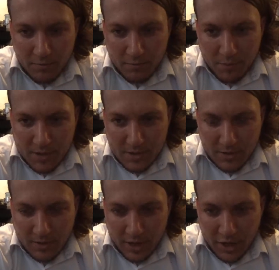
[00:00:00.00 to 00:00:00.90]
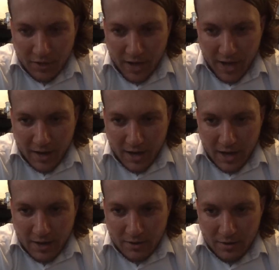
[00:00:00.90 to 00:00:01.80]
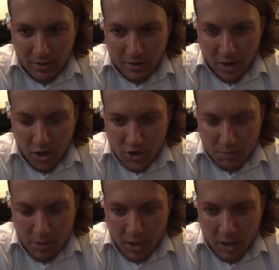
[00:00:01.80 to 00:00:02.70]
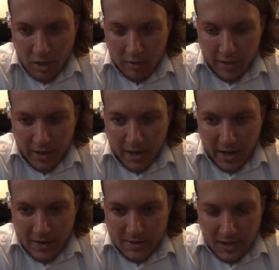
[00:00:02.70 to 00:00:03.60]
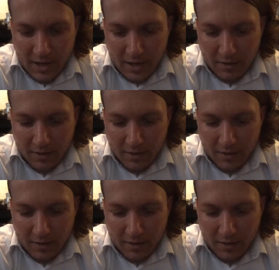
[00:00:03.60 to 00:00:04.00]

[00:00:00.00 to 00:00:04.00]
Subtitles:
basically like you're at a large mall that has a